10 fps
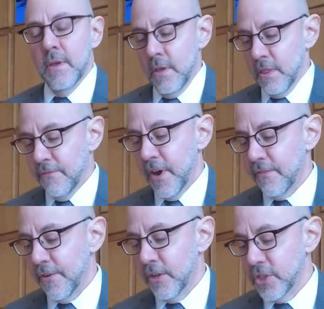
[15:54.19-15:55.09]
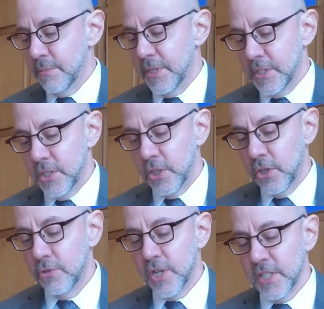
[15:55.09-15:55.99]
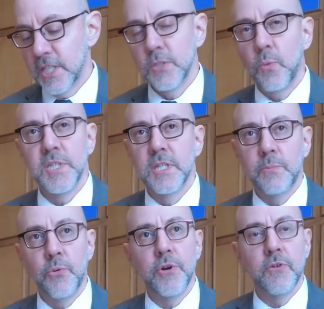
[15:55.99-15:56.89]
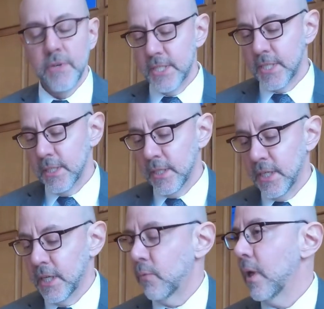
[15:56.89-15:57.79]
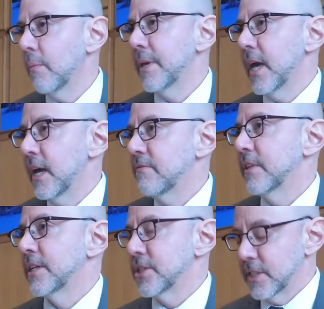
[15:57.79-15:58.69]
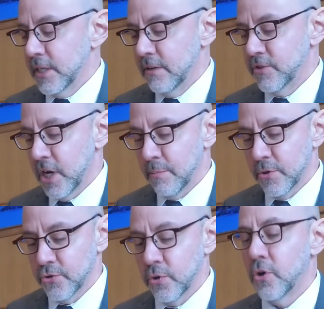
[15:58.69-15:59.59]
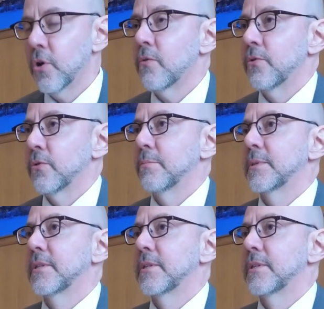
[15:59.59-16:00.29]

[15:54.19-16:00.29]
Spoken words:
The fight for LGBTQ justice wasn't born recently in well-behaved legislative chambers or courtrooms.